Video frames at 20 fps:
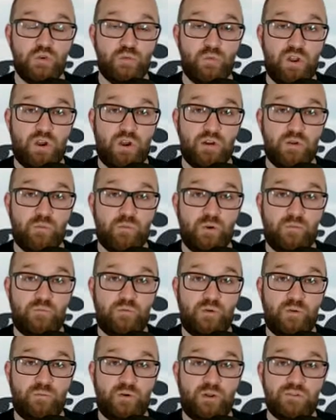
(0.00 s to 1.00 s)
Real Hondo Prep
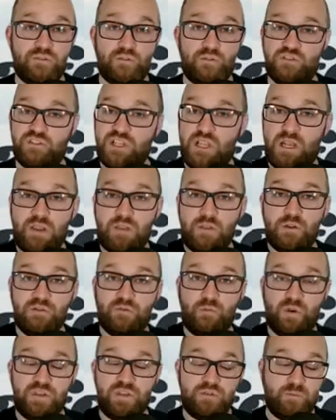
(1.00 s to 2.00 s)
football. So send in those
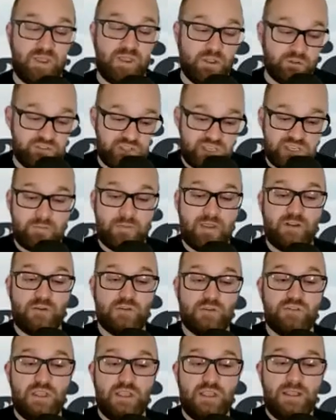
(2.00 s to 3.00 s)
voicemails,
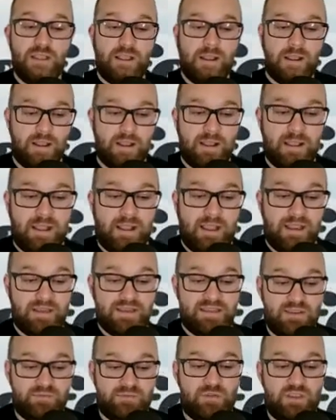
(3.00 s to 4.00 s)
emails. I
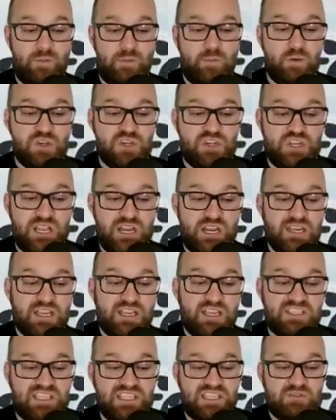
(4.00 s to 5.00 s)
definitely appreciate it
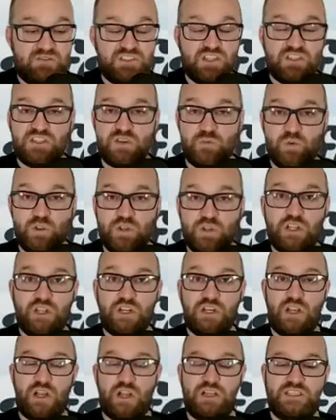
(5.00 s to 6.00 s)
because it gives us some really
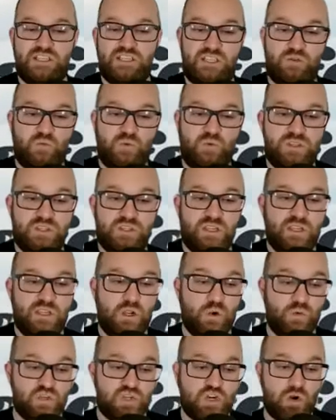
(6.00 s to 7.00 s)
good content with
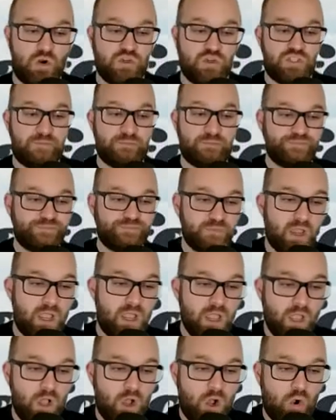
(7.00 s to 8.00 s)
Coach Carson.
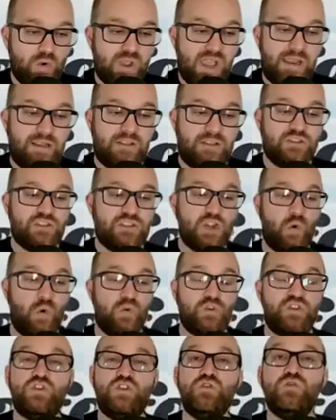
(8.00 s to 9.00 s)
Okay,
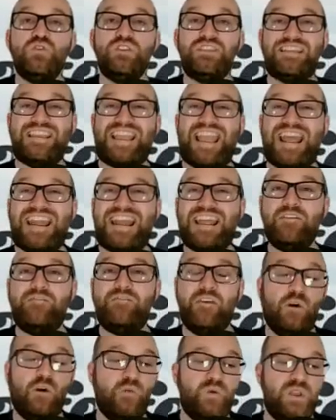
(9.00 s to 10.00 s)
so to the
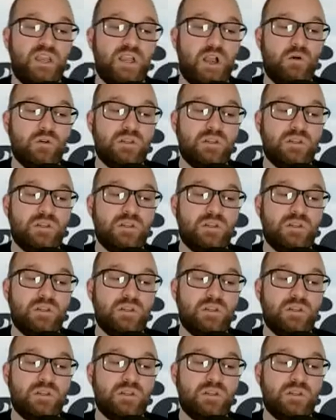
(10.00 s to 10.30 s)
NFL we go.